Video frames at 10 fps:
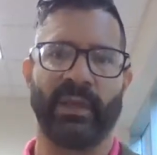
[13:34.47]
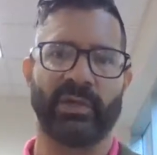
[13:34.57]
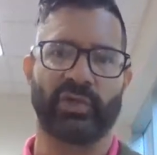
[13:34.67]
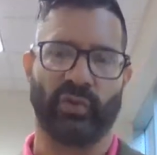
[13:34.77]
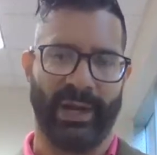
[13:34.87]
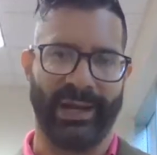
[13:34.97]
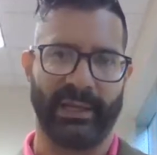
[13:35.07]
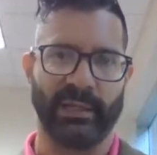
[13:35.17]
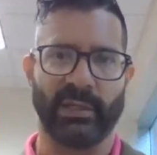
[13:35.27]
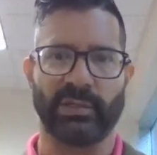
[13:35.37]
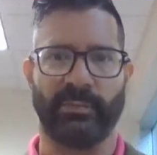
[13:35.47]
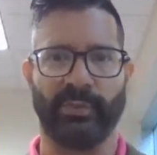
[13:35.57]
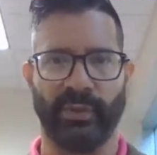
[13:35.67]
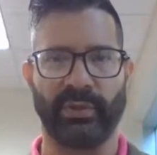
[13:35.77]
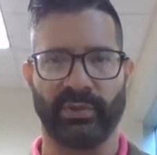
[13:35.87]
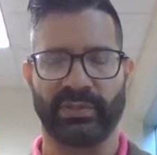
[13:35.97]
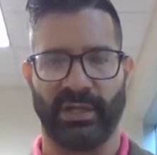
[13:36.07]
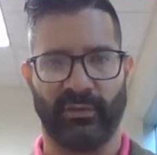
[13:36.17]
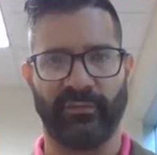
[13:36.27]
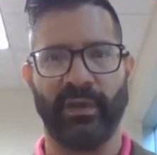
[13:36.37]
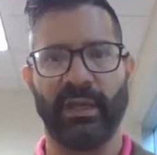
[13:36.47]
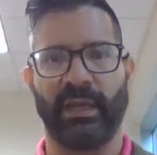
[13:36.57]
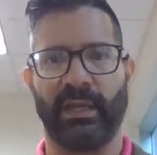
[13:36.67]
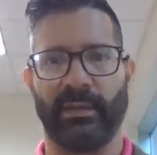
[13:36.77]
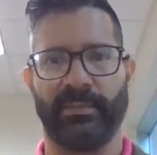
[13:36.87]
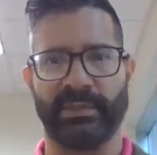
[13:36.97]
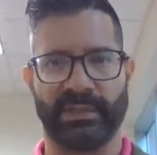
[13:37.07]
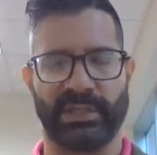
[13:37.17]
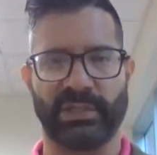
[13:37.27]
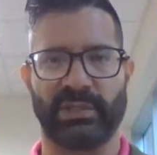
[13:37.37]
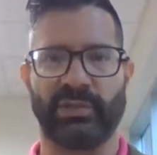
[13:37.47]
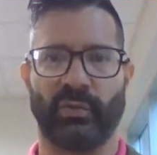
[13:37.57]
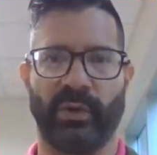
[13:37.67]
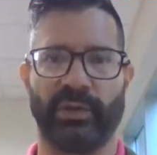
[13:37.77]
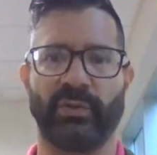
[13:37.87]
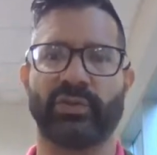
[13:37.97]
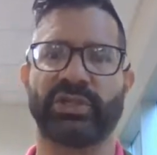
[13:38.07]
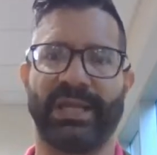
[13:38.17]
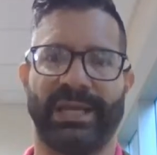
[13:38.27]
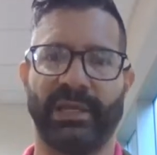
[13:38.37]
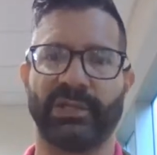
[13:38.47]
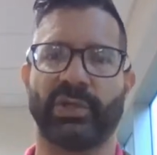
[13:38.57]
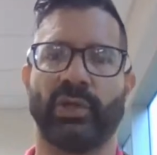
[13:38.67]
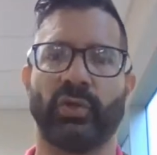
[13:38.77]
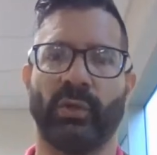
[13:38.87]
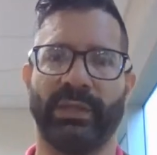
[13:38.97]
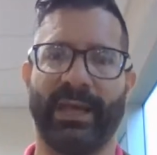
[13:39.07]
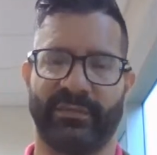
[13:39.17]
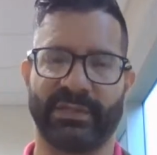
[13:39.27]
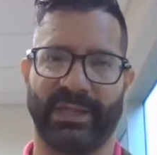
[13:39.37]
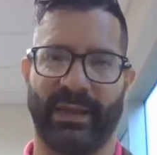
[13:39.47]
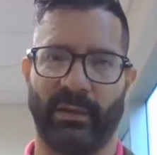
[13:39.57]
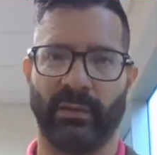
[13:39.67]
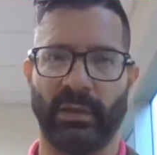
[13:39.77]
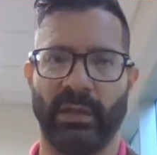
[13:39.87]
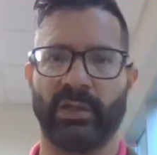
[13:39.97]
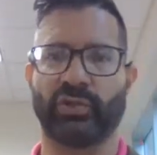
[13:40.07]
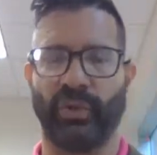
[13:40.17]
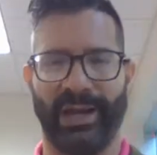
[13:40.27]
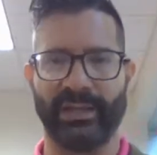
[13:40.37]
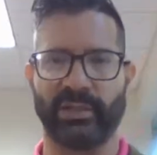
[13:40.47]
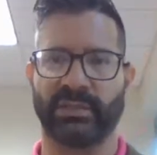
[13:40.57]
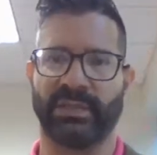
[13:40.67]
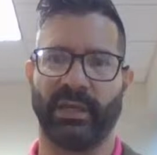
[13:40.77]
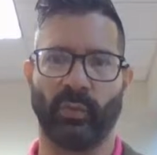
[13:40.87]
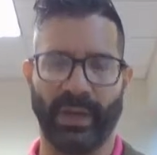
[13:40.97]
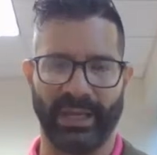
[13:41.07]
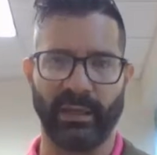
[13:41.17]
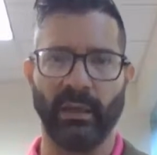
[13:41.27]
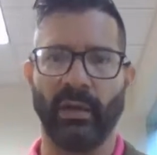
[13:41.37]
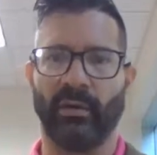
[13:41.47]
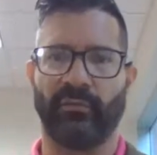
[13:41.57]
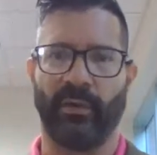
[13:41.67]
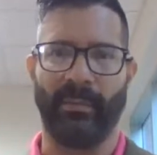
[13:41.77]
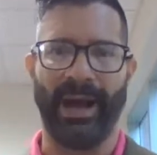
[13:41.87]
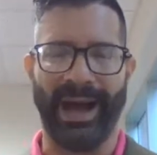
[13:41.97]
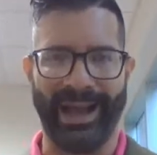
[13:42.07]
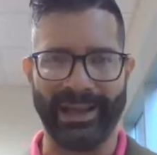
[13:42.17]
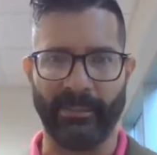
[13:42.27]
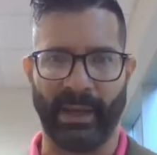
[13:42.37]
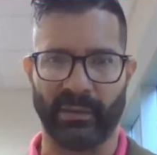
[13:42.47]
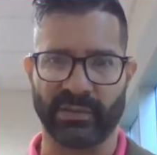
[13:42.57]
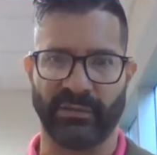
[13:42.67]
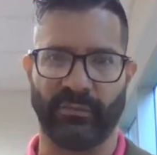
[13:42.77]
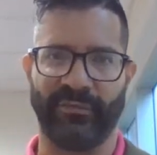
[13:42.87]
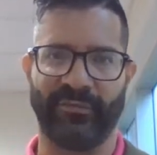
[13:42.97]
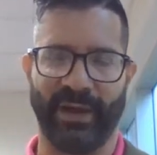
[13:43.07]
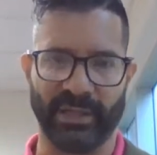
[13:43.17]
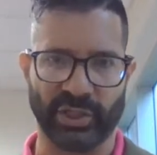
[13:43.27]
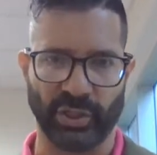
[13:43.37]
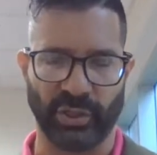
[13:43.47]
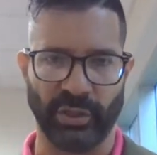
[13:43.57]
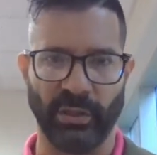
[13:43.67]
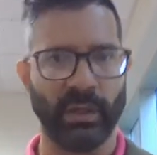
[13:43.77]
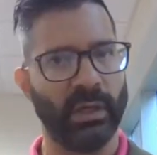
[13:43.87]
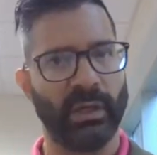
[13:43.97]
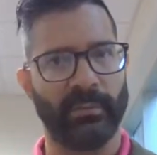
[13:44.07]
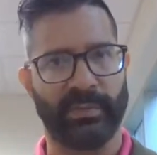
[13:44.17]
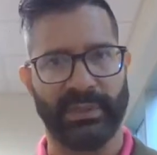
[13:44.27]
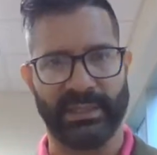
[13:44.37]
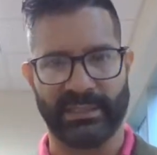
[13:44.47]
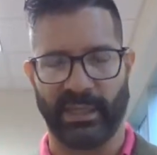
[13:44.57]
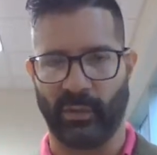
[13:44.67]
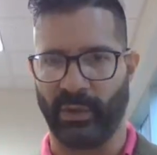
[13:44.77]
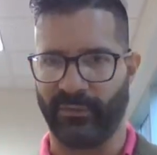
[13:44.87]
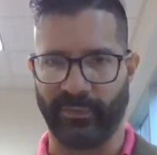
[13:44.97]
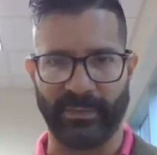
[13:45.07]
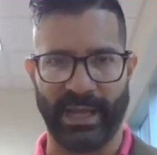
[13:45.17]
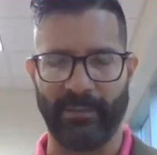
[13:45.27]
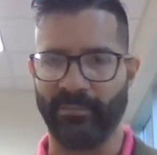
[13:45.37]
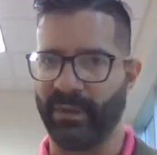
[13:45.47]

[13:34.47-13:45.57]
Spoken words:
Try to put yourself in a position to where you change your lifestyle. Try to stay away from high amounts of refined sugar. Please stay away from that.